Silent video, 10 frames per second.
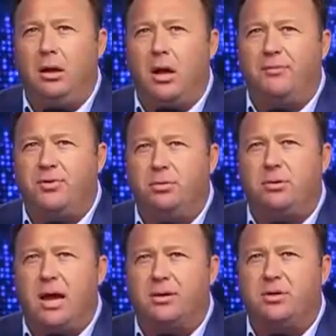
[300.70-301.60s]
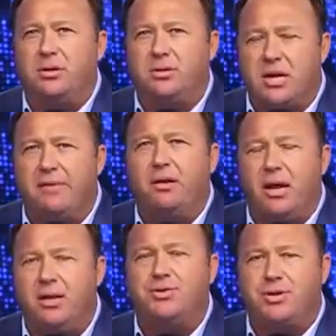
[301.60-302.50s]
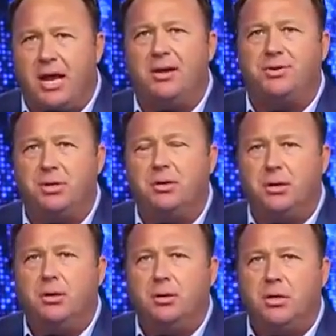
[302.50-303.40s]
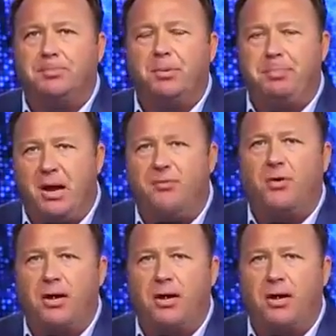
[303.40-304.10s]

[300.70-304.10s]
of 2007, and it says to prepare for